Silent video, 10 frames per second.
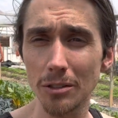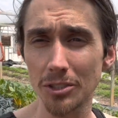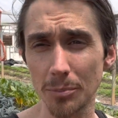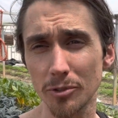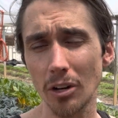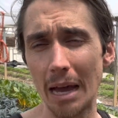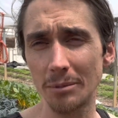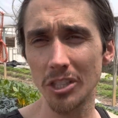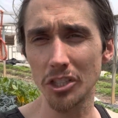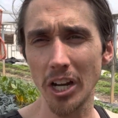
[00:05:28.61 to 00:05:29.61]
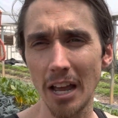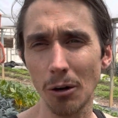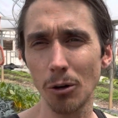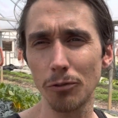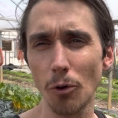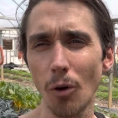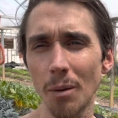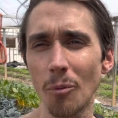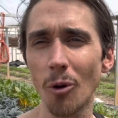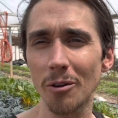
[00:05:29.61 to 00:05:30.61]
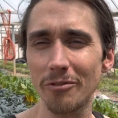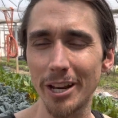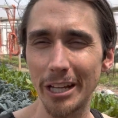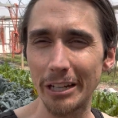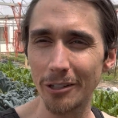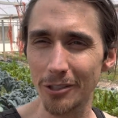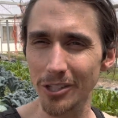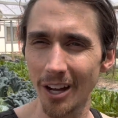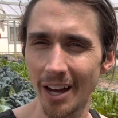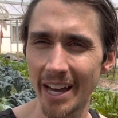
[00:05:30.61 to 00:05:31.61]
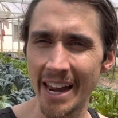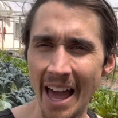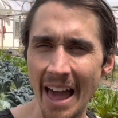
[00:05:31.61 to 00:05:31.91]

and subscribe to the channel for more videos on